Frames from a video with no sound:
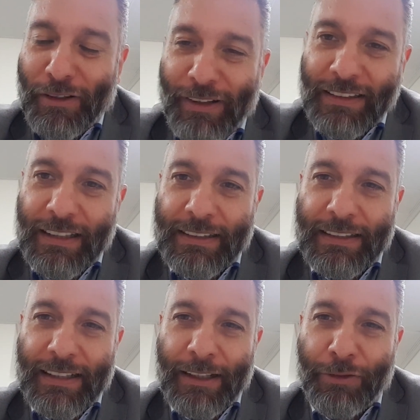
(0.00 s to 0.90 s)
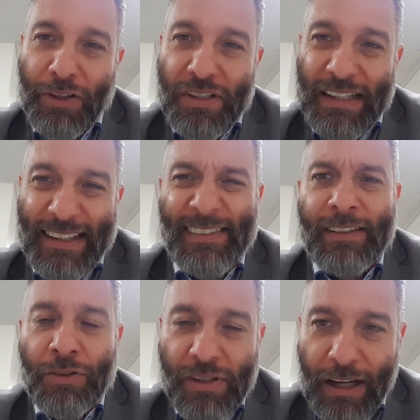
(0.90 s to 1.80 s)
the fact that for the
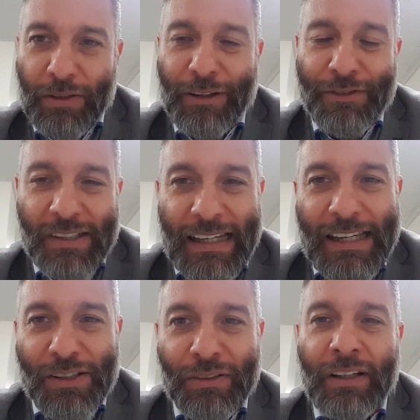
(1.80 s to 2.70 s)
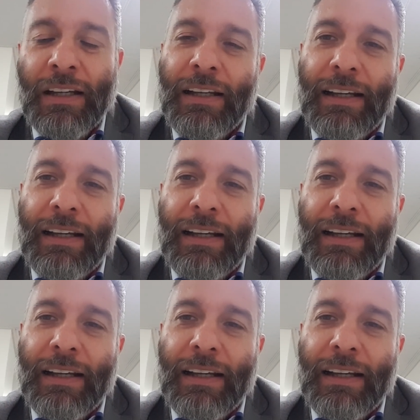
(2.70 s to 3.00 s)
6th consecutive season,